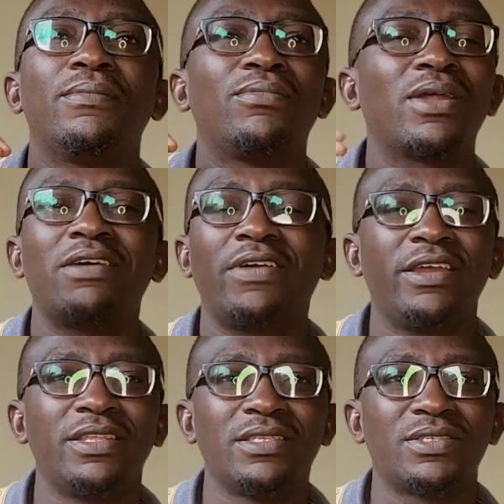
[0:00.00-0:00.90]
whatever
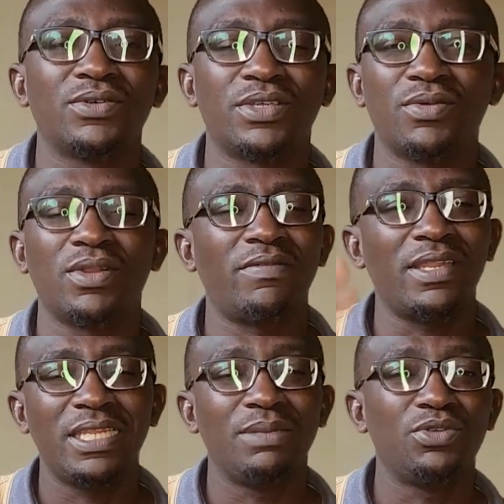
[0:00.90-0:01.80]
it is, okay,
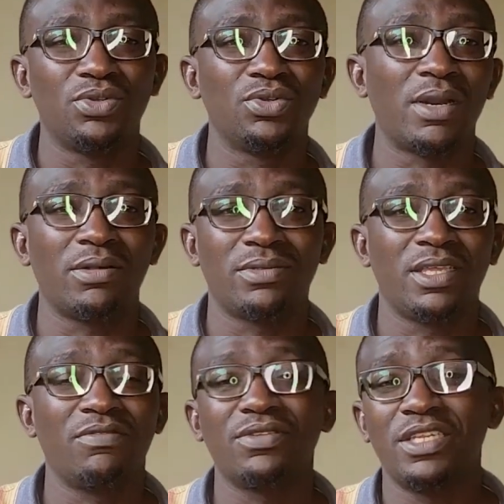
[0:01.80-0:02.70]
whatever name you know out
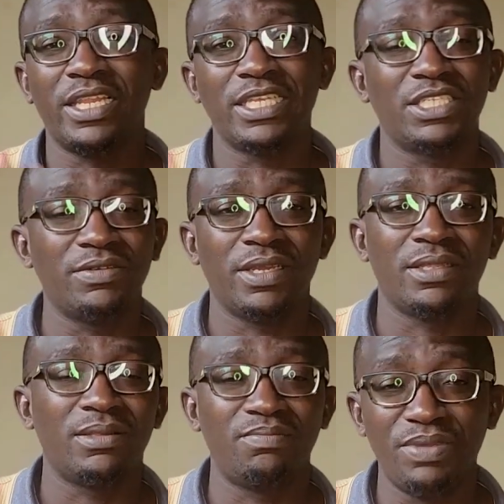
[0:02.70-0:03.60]
there, even in Nigeria,
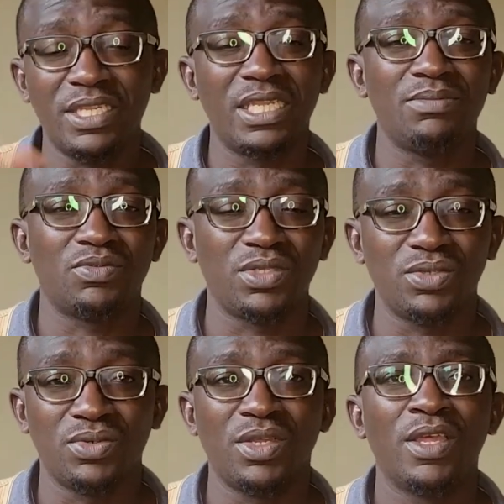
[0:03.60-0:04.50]
the big names we
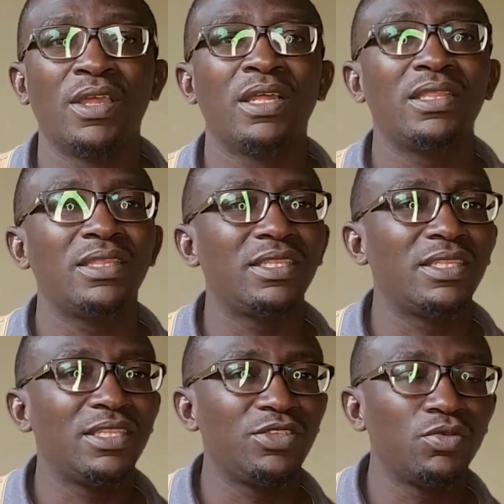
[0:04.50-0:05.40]
know,
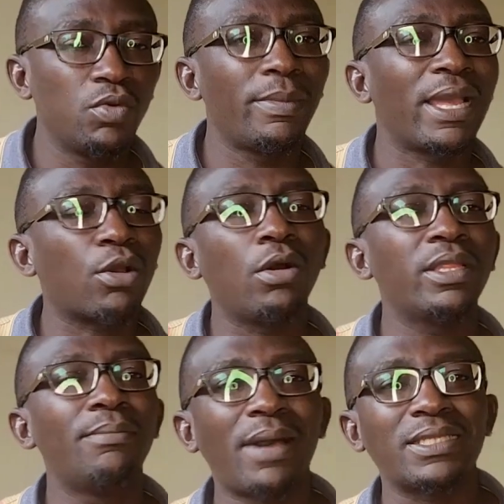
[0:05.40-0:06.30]
we might call
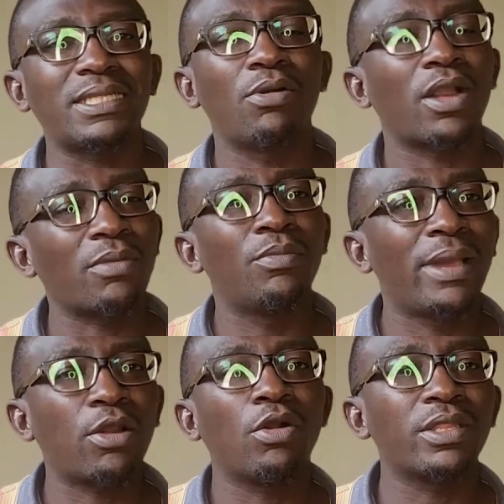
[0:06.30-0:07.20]
them
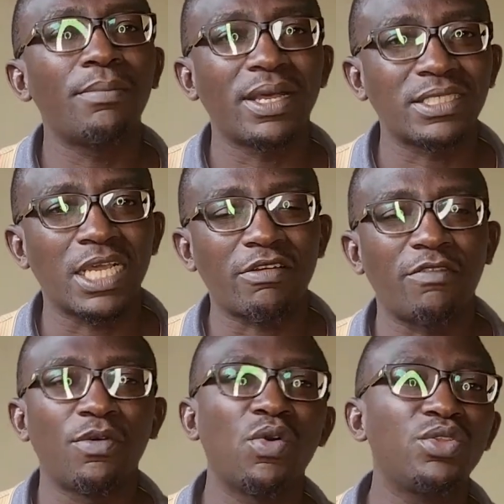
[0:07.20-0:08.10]

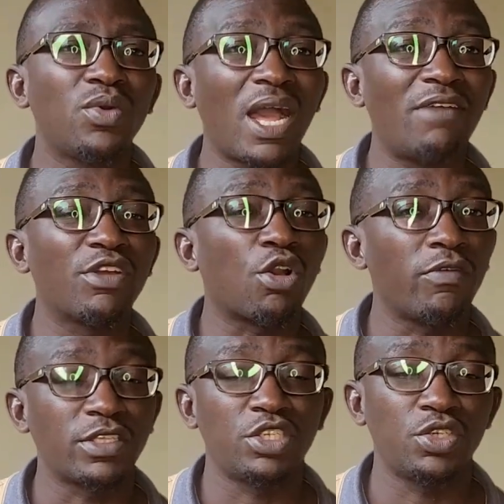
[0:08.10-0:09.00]
mastercraft, but when you have a
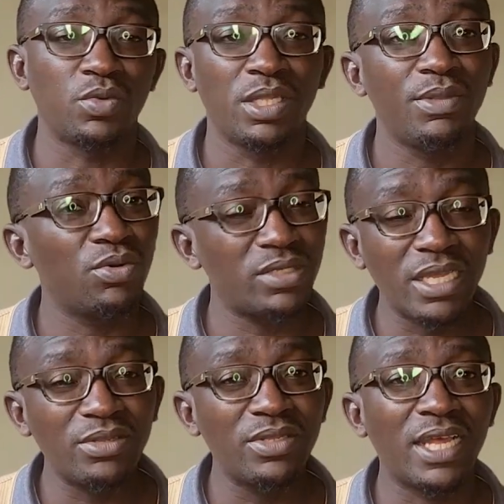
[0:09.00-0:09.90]
conversation with them, they will
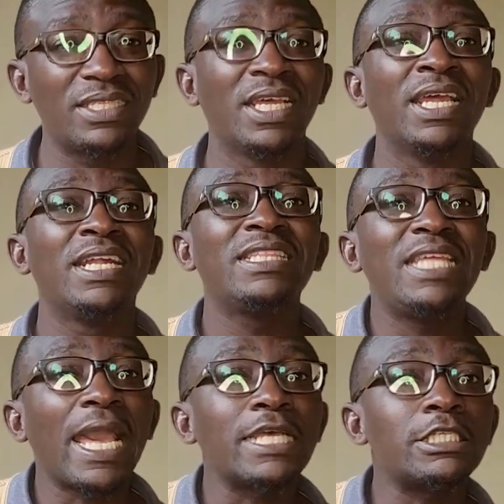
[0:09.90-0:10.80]
tell you that
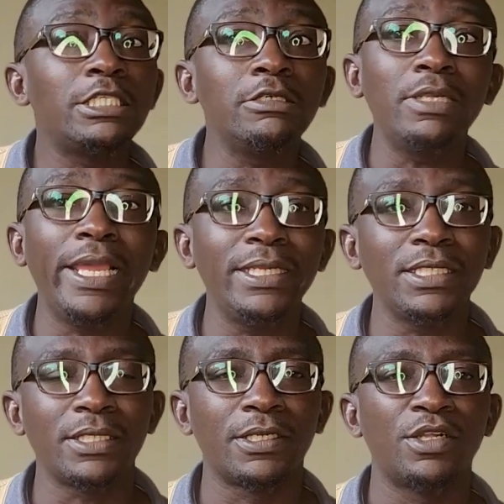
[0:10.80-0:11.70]
they are still
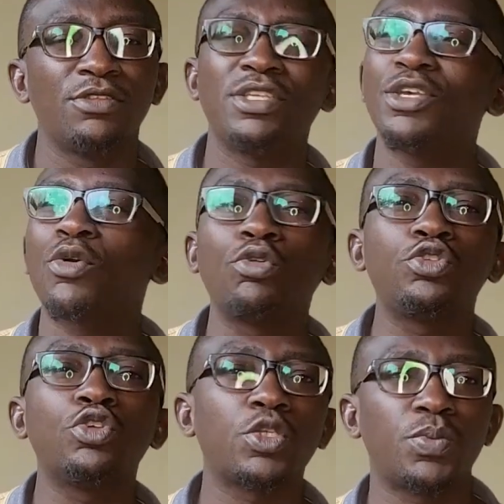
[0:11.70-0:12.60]
learning. So it's a
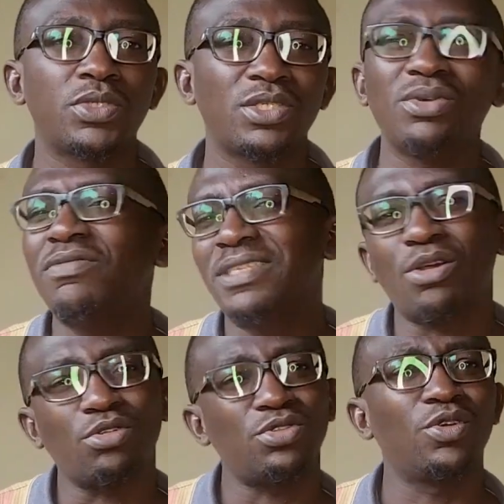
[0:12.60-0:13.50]
continuous process. So if it's a
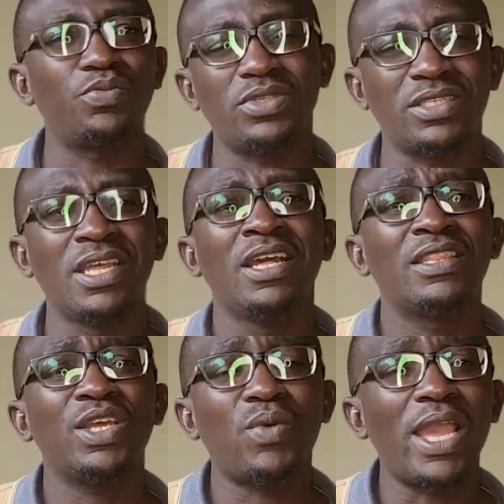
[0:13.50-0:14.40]
continuous process,
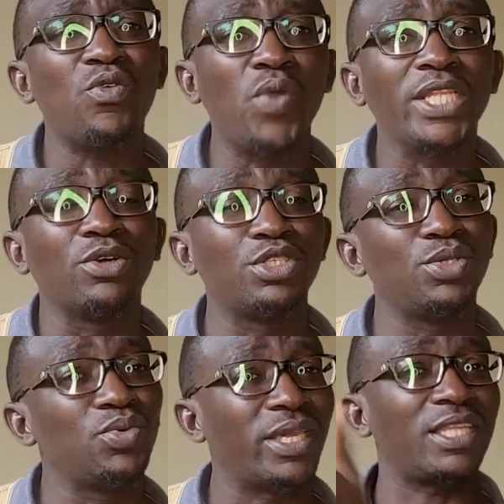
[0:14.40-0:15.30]
then why wait until
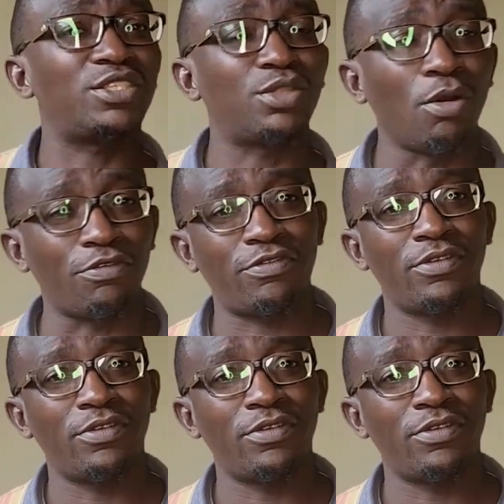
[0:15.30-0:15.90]
you get stuff?